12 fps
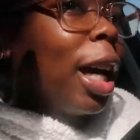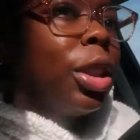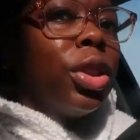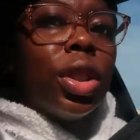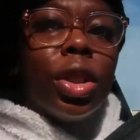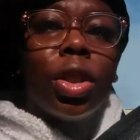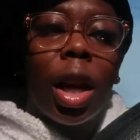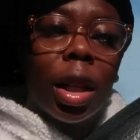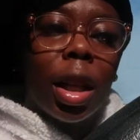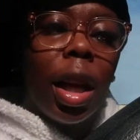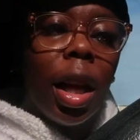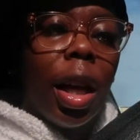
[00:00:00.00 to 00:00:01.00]
I usually try to
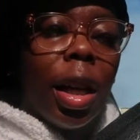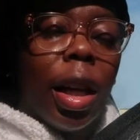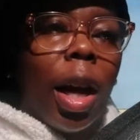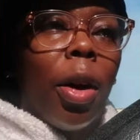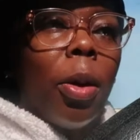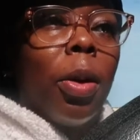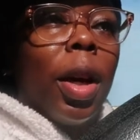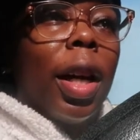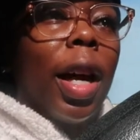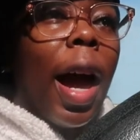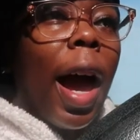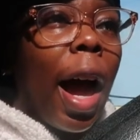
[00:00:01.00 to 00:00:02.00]
get in and out in
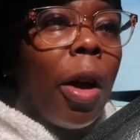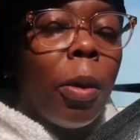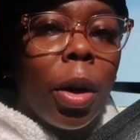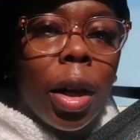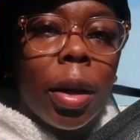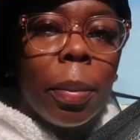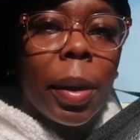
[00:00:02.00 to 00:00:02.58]
an hour,